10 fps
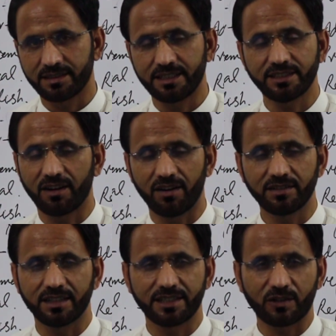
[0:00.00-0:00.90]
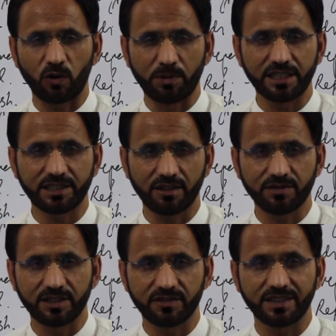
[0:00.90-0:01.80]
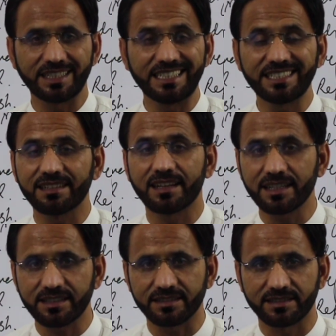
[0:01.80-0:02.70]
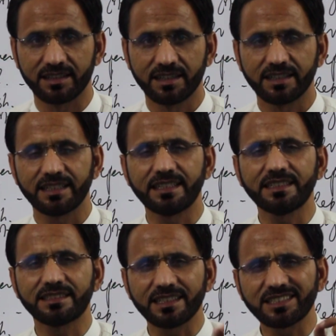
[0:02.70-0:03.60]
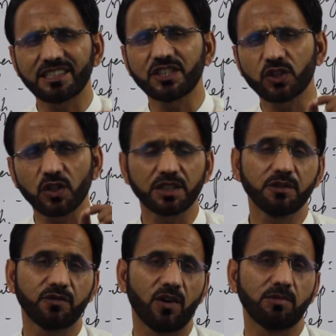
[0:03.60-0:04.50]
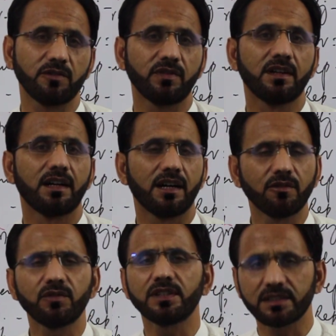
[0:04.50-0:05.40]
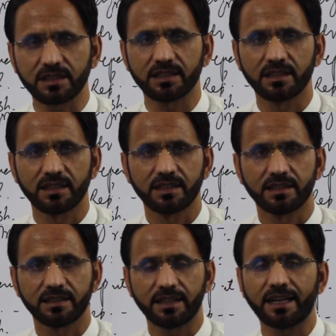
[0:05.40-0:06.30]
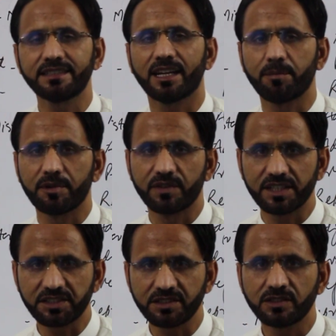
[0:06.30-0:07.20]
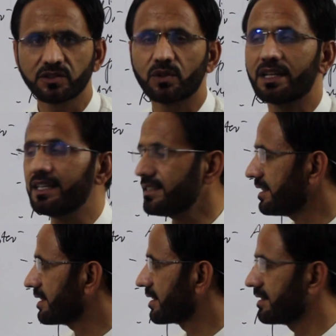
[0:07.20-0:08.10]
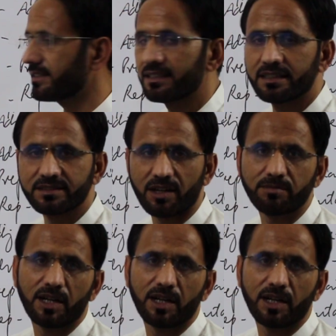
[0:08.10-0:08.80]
these are not the combination of different initial letters. It is just the shortened form of a word. That is abbreviation. So let's discuss some